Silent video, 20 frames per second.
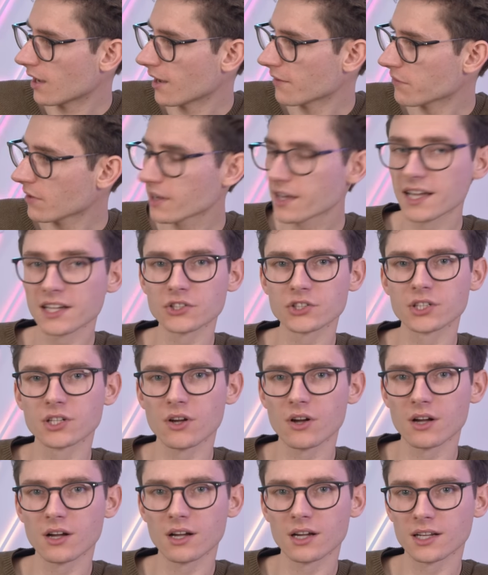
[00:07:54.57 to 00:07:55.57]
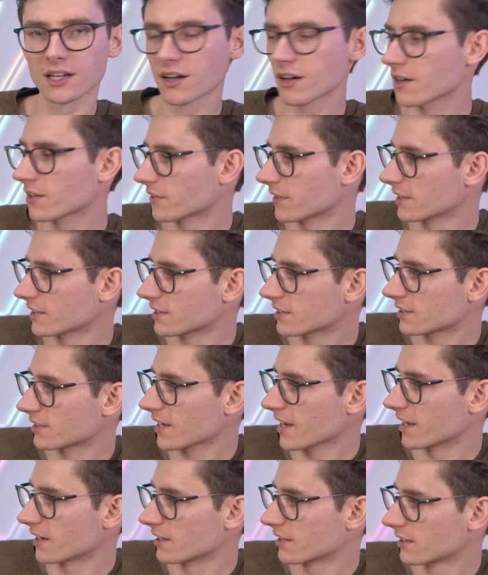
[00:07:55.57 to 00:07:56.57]
Have I actually got a card that's
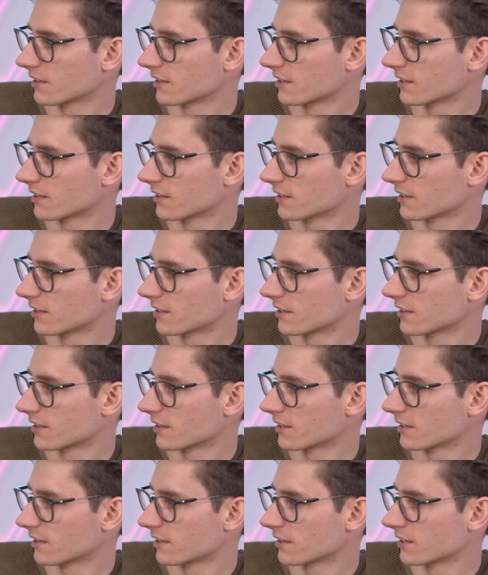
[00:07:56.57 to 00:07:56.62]
dead?